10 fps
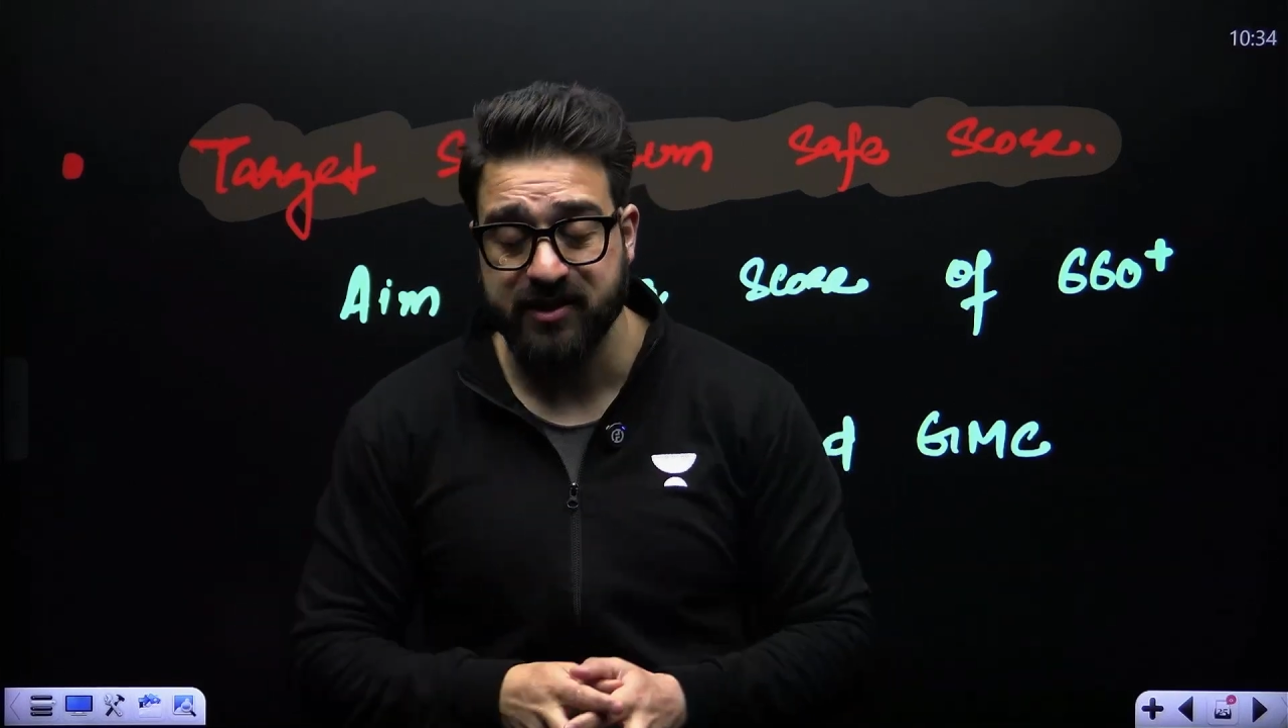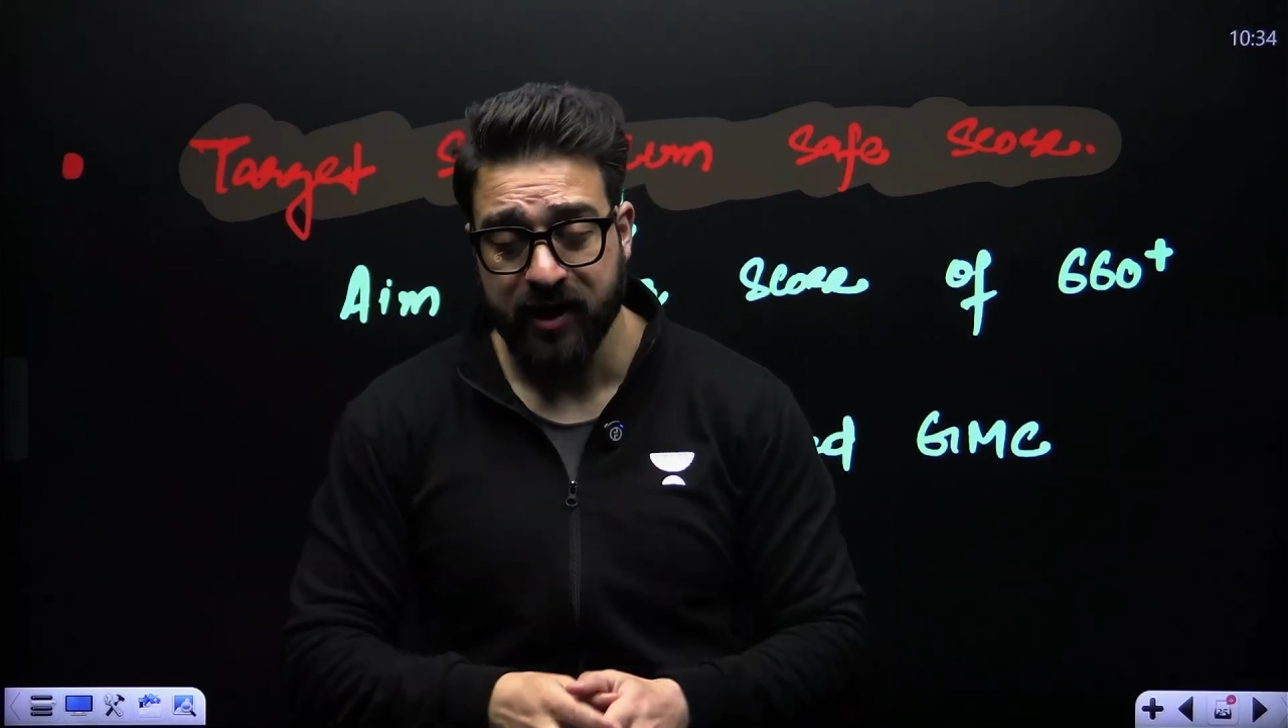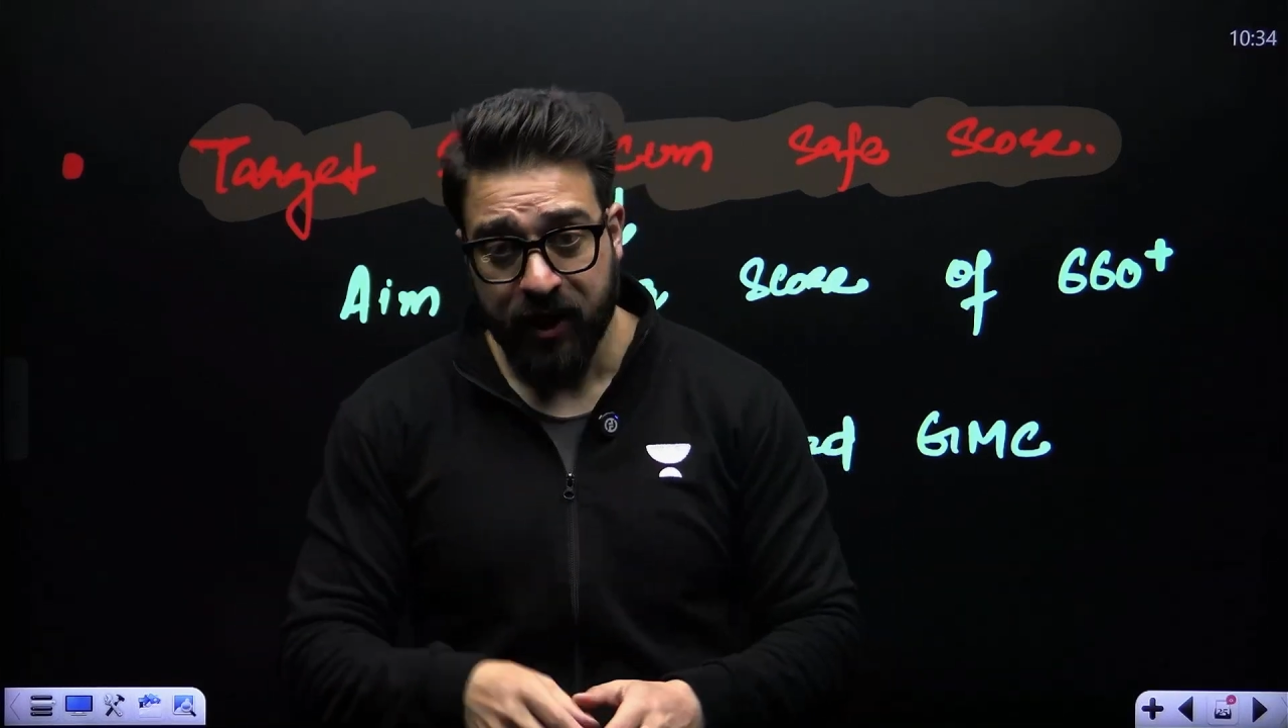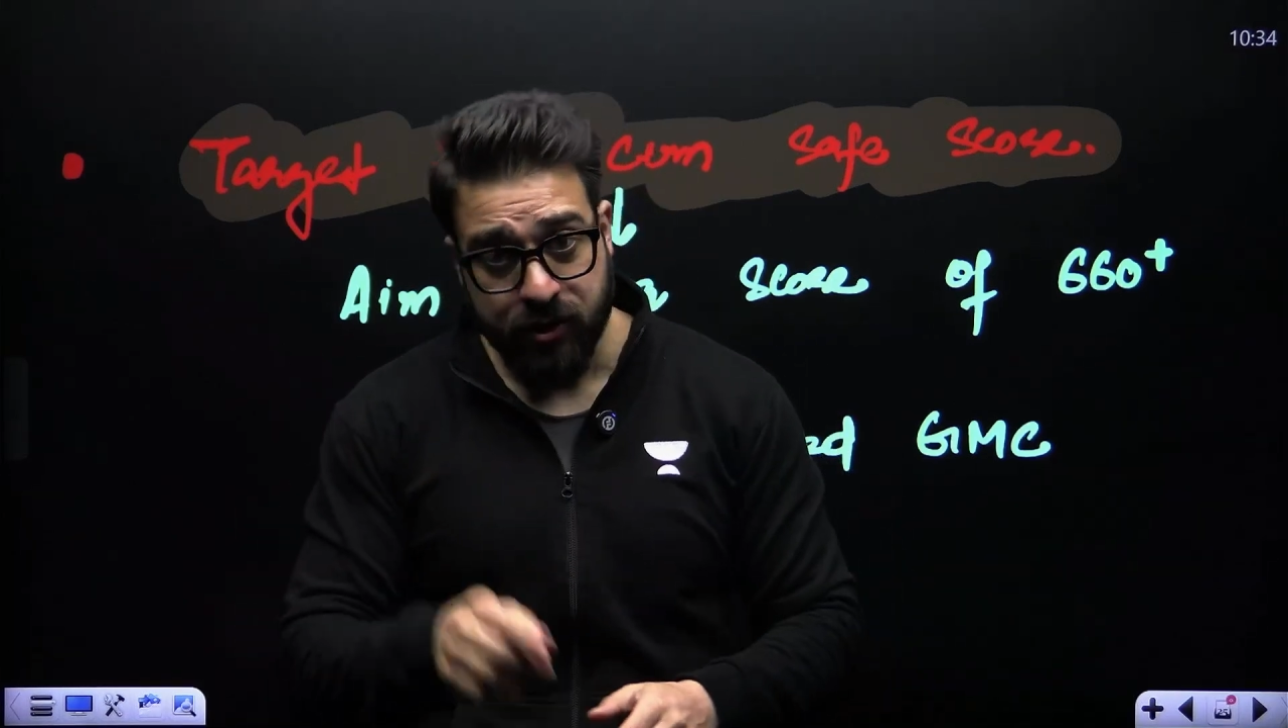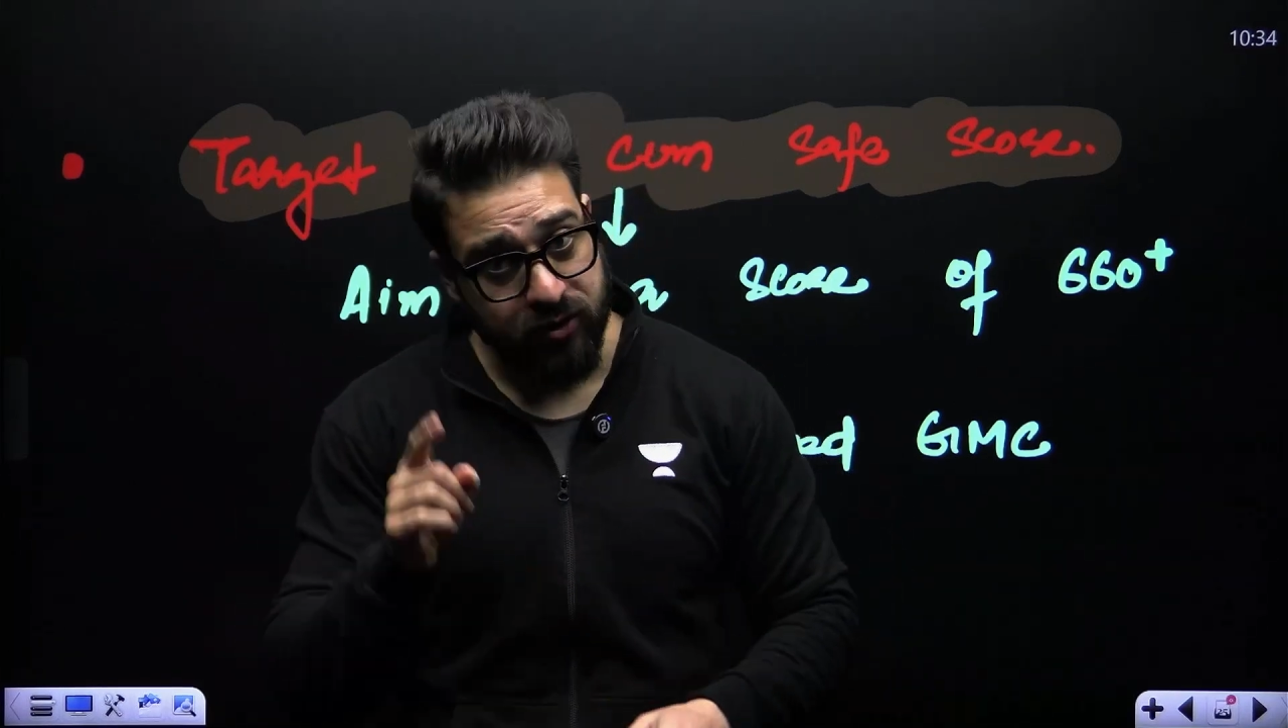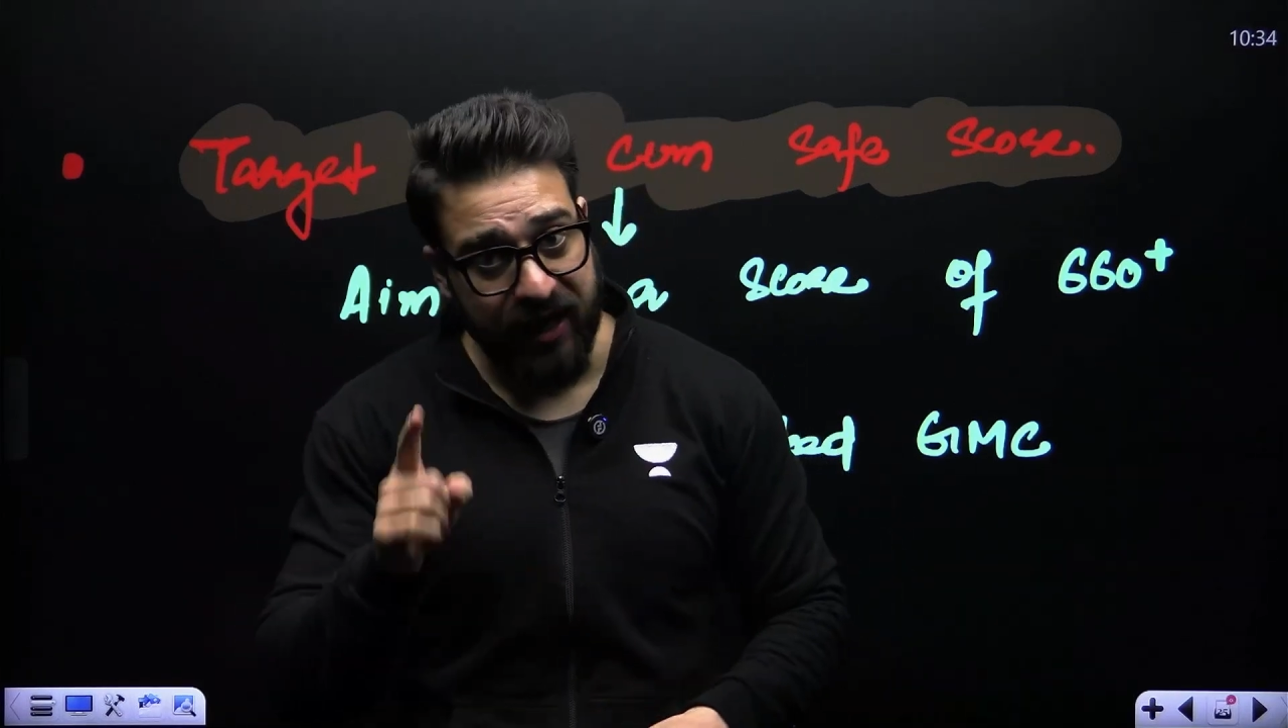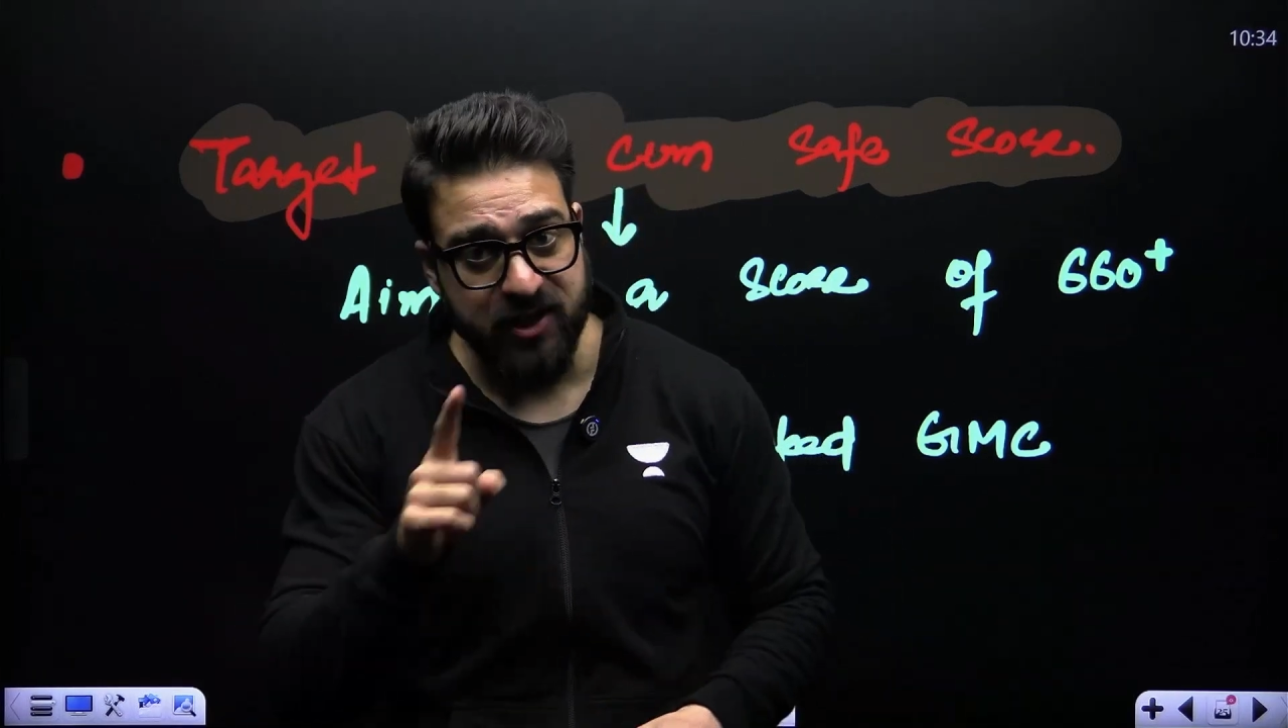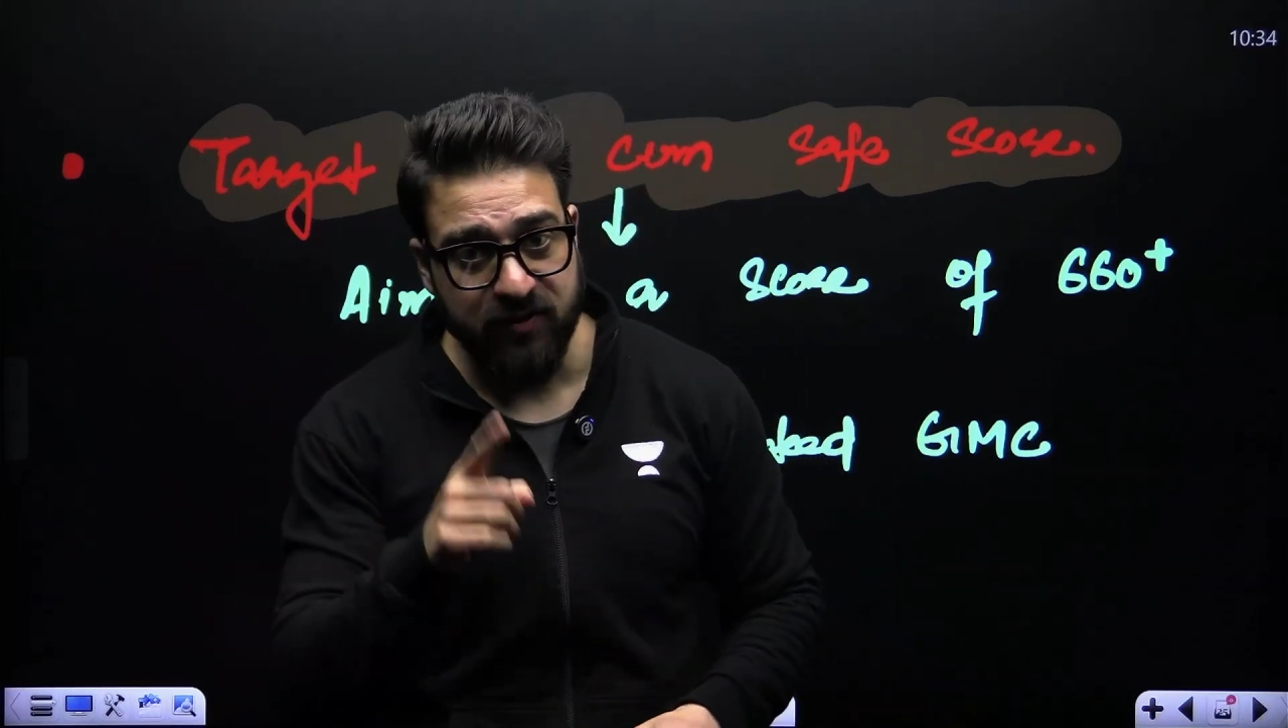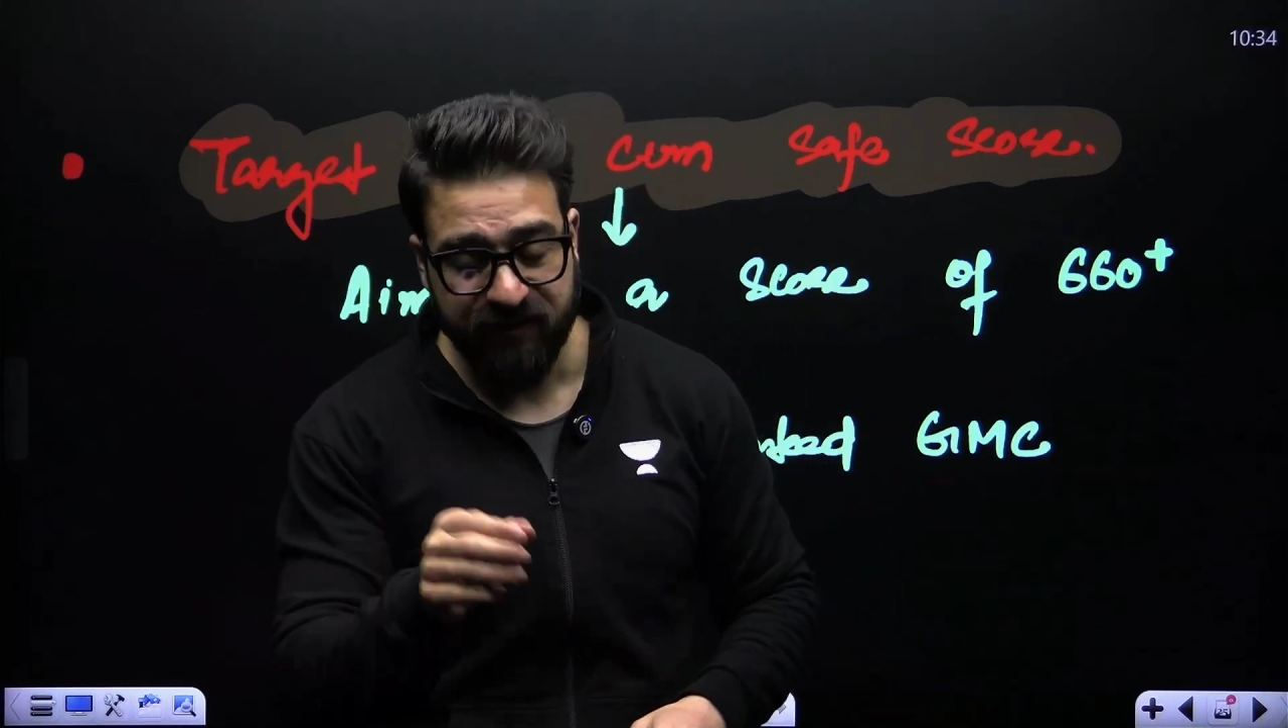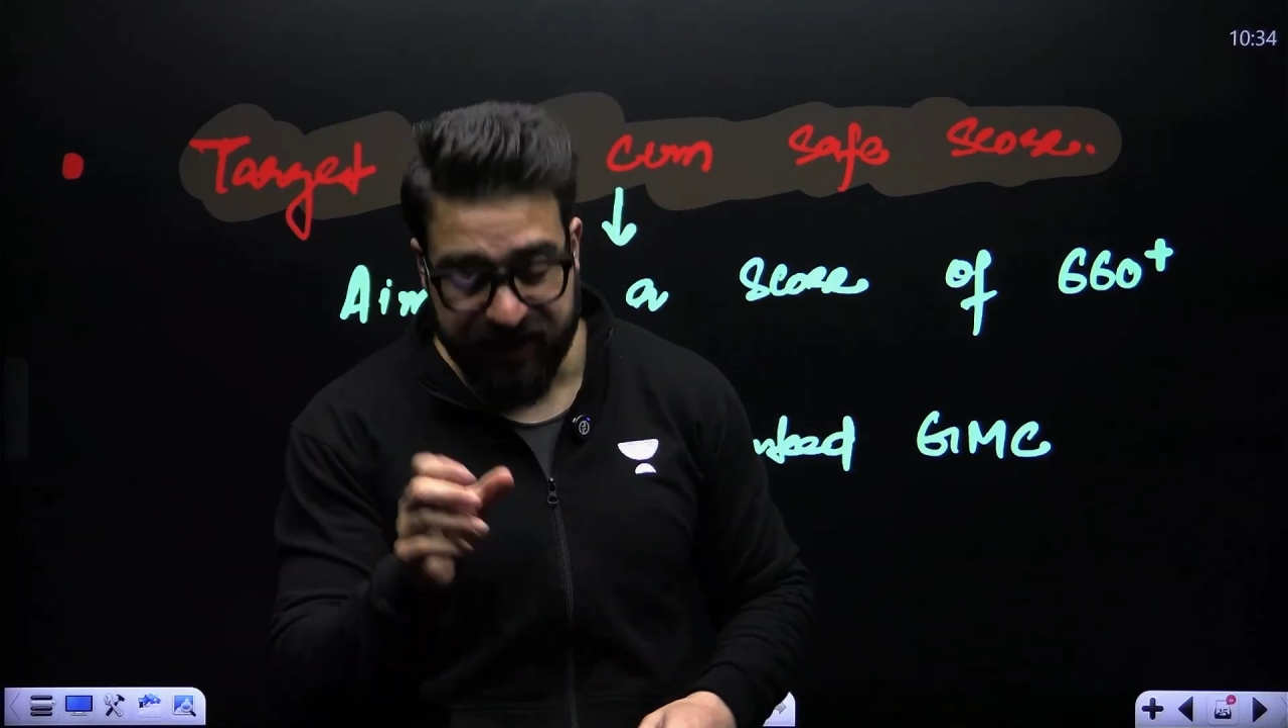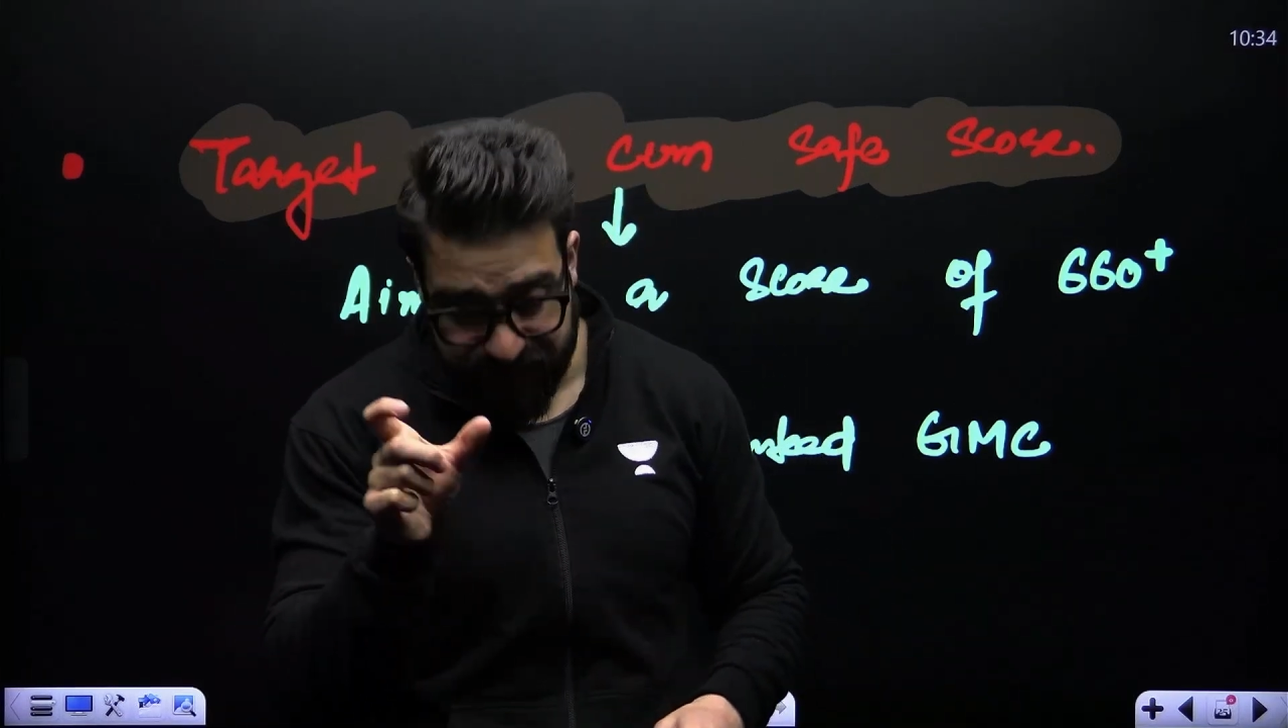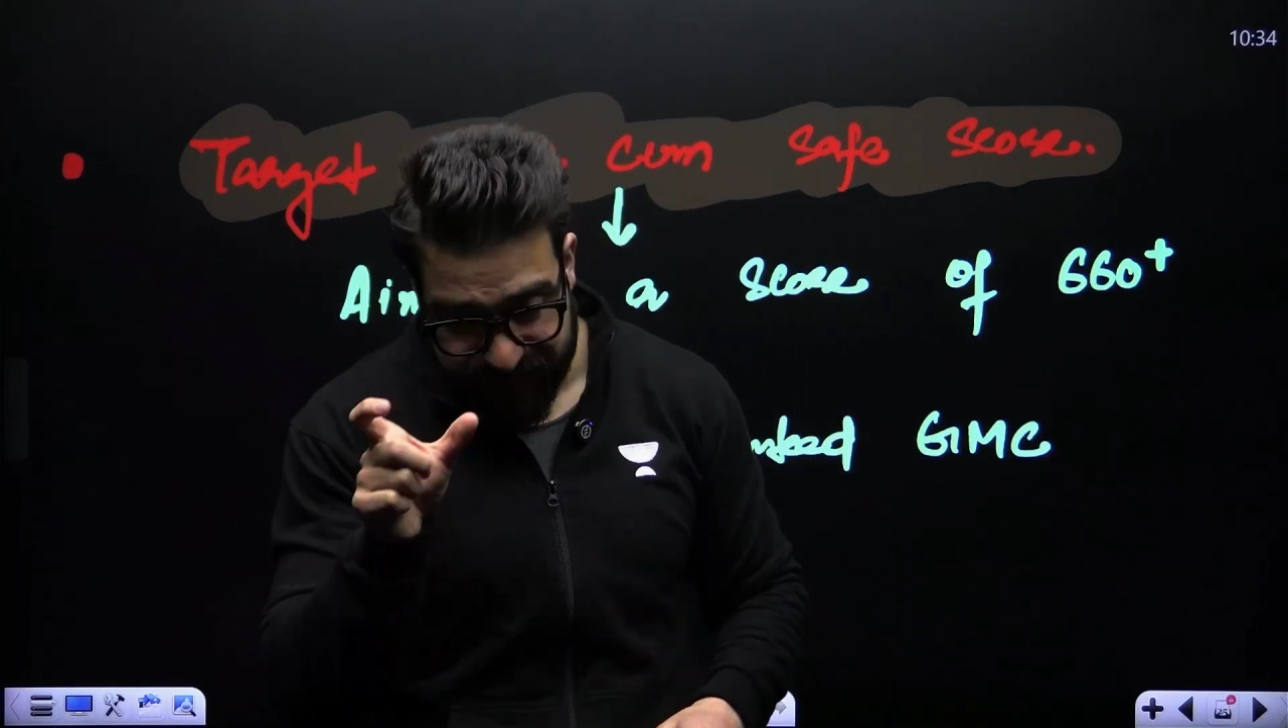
So that's why we say this